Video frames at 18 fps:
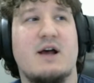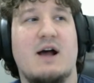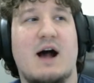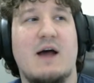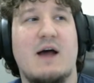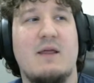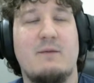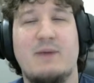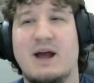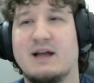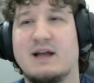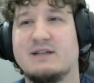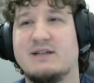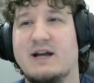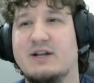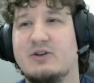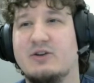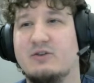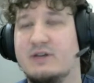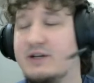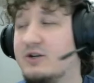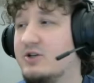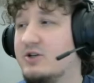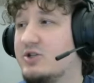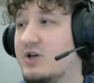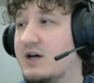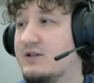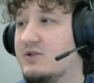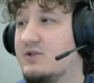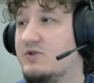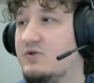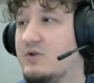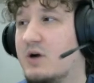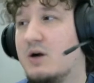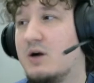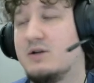On the backside, your leader draws
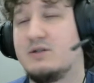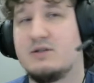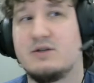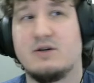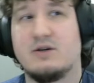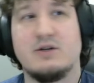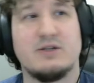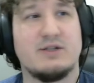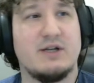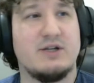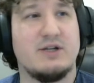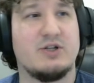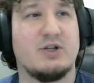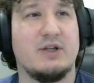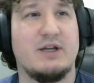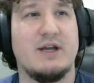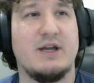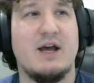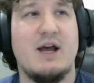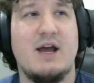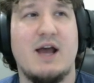2 cards a turn essentially,